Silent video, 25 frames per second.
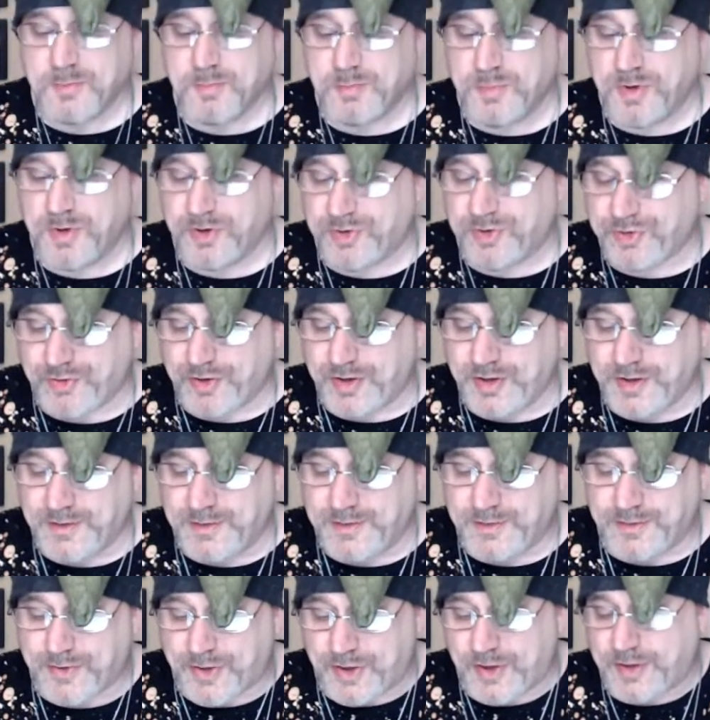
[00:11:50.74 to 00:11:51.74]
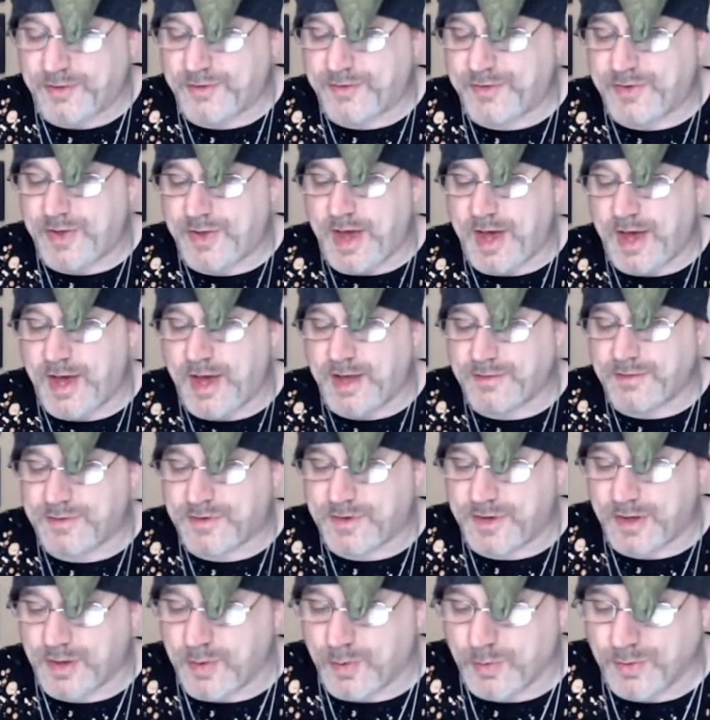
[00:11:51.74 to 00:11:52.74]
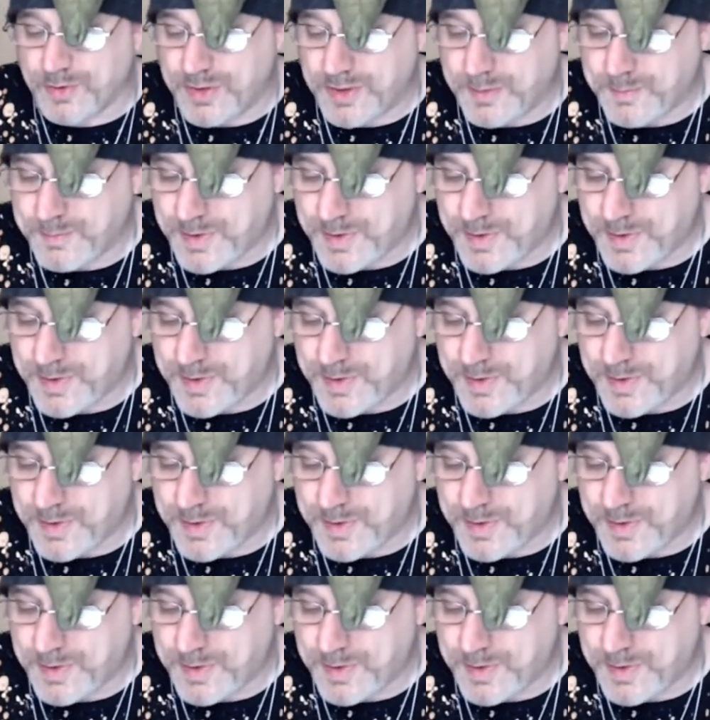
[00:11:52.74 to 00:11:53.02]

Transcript: Mysteries, things that can only